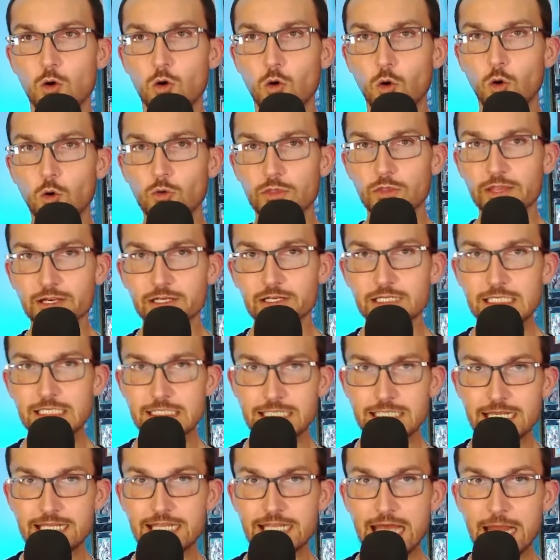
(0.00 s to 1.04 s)
Oh, they're going to
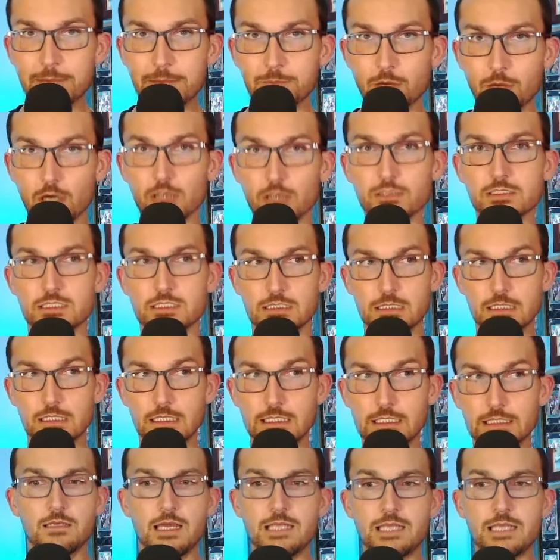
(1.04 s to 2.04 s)
take that personally,